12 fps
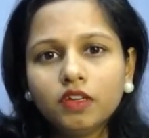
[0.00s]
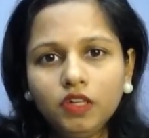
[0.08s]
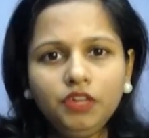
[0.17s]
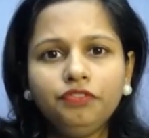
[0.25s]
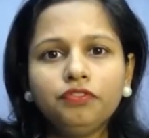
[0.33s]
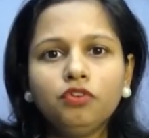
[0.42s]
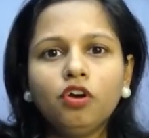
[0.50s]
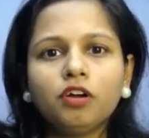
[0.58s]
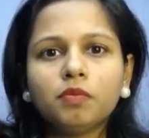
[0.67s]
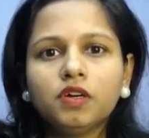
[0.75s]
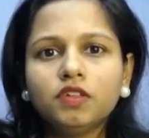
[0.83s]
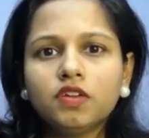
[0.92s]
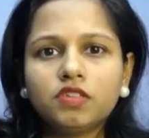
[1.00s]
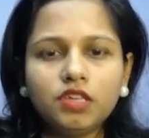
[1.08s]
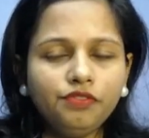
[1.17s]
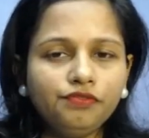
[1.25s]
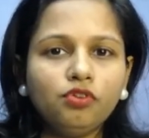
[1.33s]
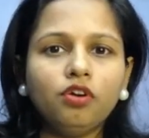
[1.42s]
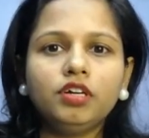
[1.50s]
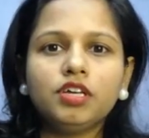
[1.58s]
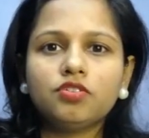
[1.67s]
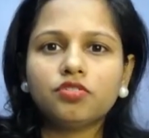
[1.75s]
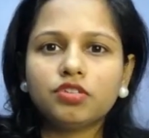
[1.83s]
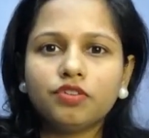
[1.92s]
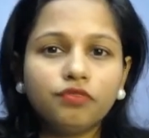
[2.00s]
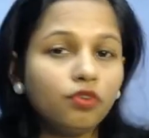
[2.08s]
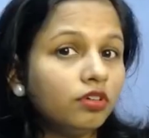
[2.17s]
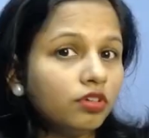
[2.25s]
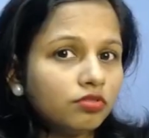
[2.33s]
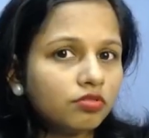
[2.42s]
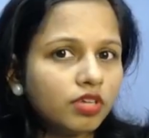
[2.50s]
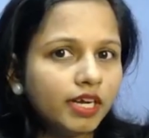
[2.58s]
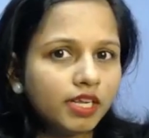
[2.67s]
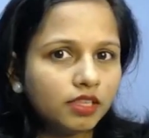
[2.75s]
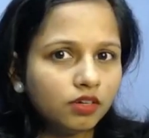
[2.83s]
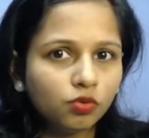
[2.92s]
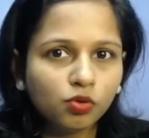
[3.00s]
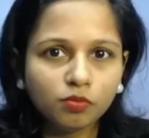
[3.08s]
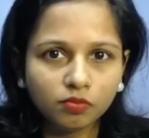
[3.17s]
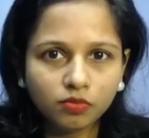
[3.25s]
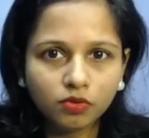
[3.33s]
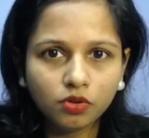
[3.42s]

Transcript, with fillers: If not mothers, if not teachers, if not the society, then whom?